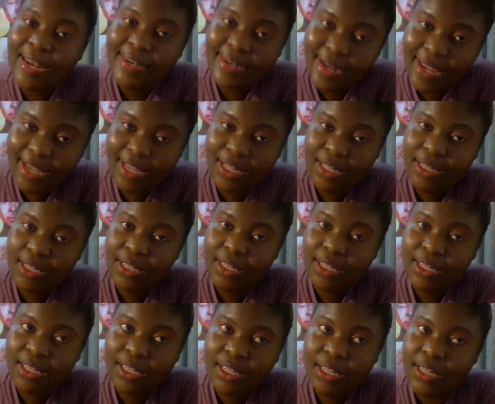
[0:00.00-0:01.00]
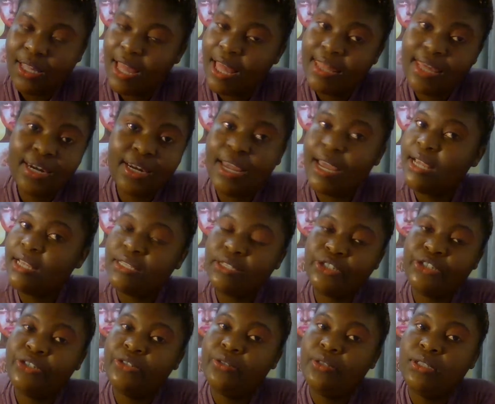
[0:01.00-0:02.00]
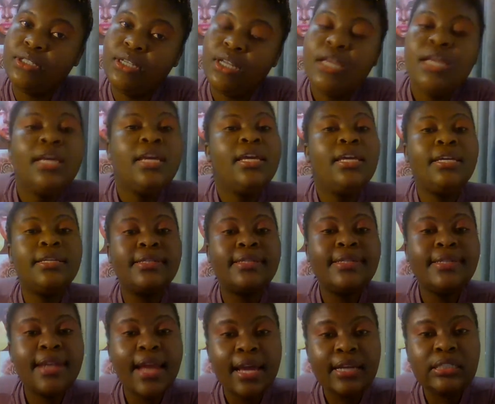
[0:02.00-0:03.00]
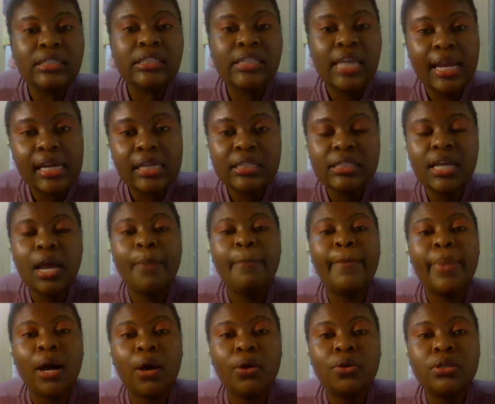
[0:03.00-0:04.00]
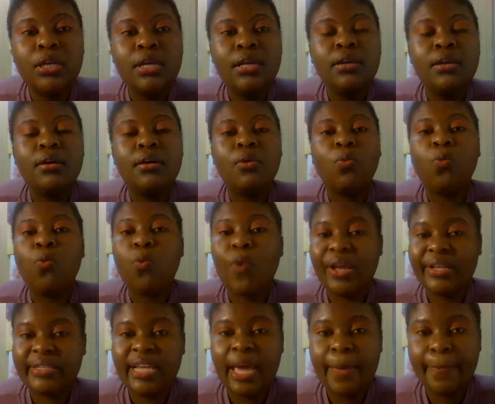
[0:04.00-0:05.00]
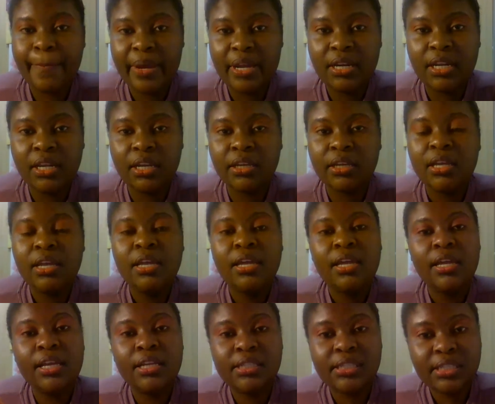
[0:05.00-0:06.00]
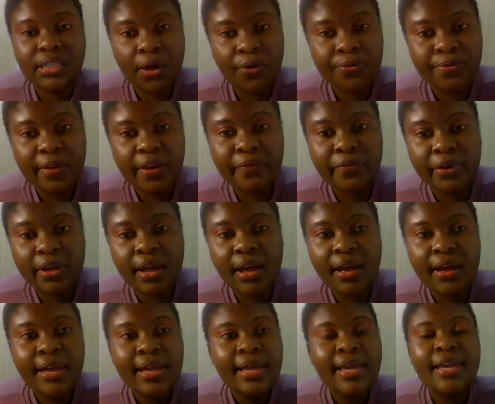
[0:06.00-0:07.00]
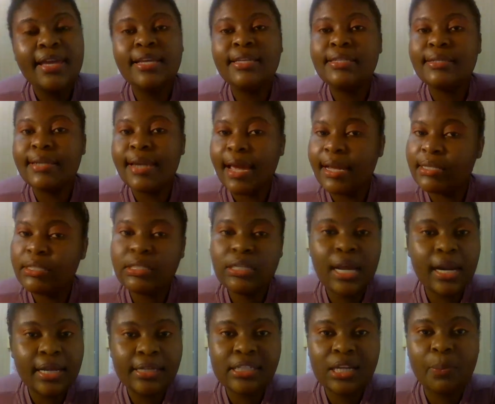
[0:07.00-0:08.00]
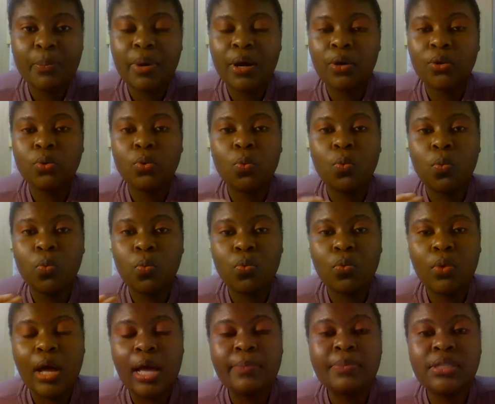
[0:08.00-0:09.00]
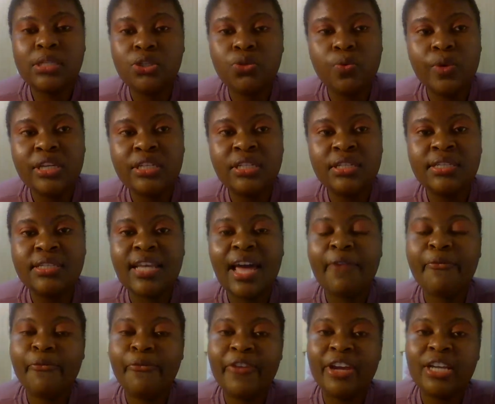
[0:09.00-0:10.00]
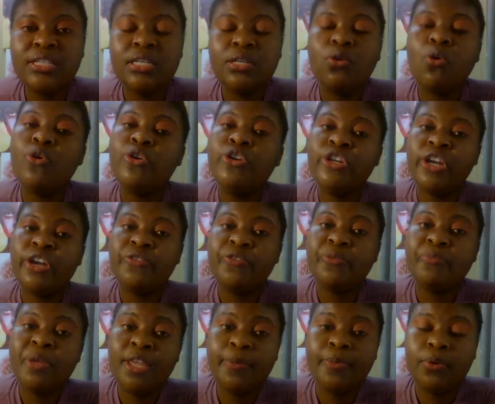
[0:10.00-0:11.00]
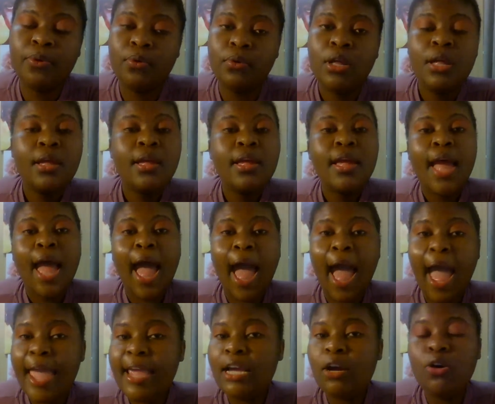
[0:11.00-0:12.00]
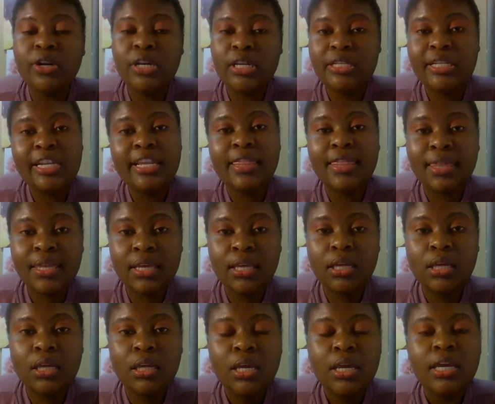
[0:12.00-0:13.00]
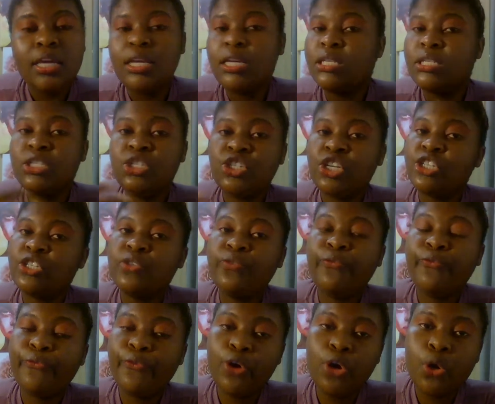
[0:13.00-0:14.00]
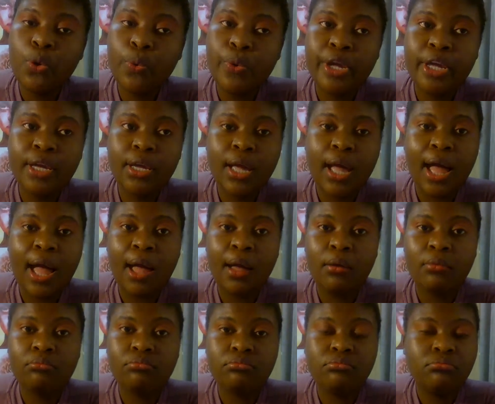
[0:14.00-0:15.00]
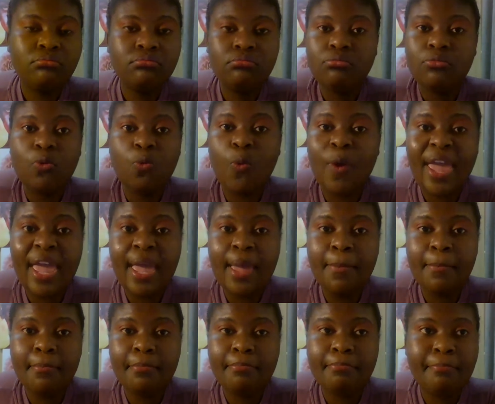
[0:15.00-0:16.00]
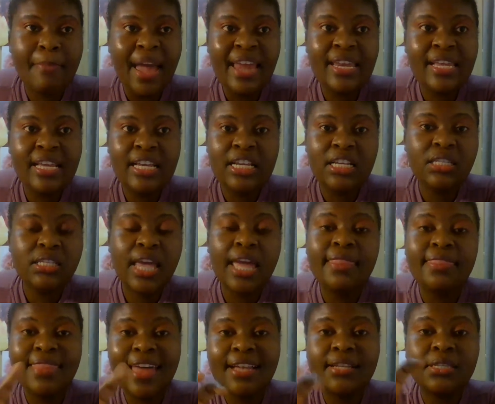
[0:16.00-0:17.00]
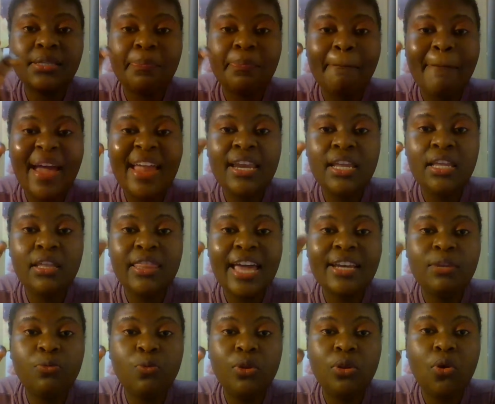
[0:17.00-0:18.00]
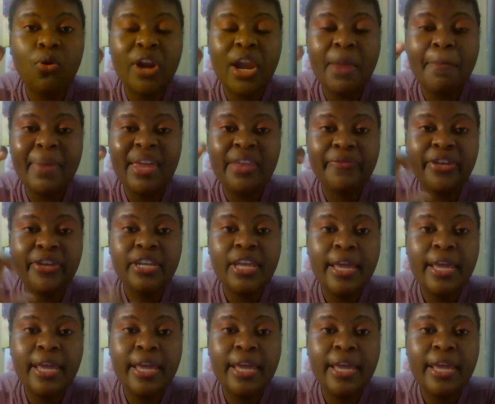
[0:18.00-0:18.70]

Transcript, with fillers: ne, and that guy is chilled. He's nonchalant about what's happening in South Africa. He's nonchalant about um, situations affecting ordinary people. I honestly think he's just following um, where money is and that money that will only benefit